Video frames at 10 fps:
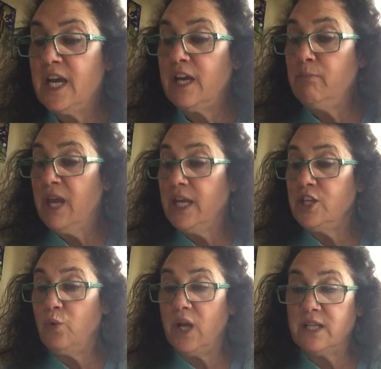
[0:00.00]

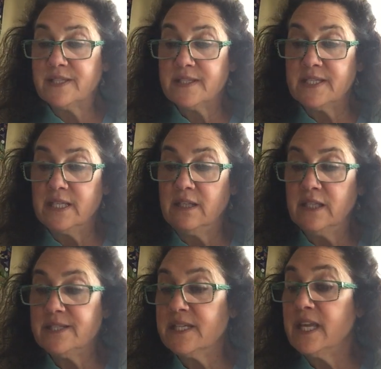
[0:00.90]
Emmanuel still
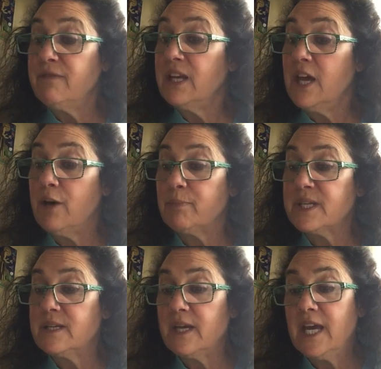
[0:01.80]
isn't giving up.
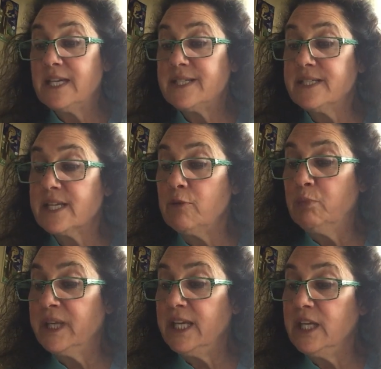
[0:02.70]
Since
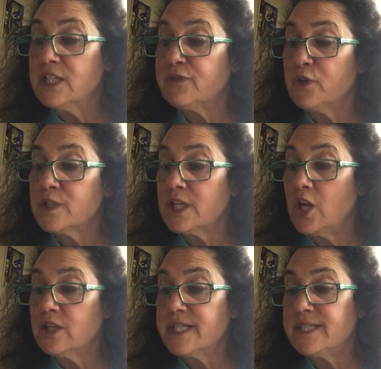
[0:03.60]
completing his first
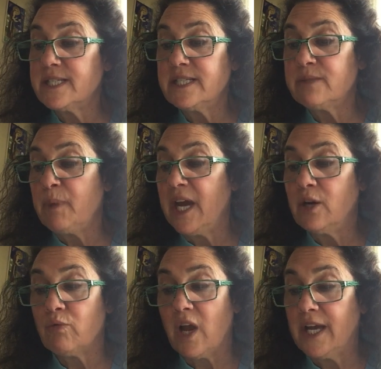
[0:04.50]
long-distance
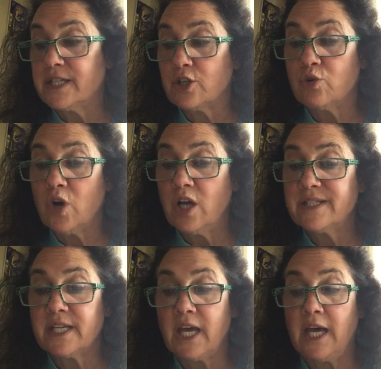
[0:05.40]
bike ride
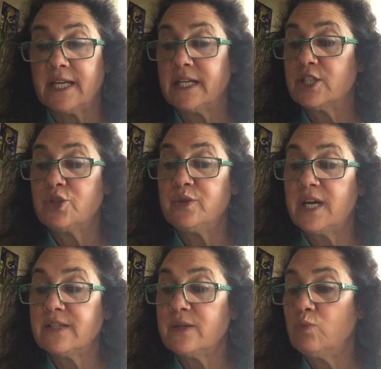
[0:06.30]
across Ghana in
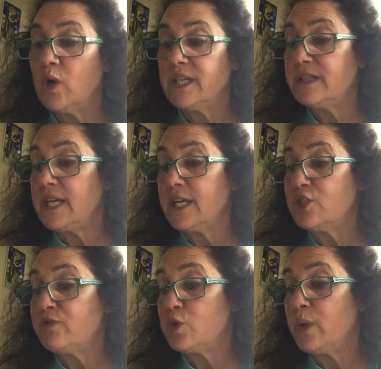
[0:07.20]
2001 at the
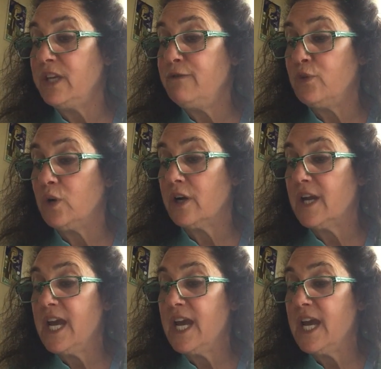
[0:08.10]
age of 24,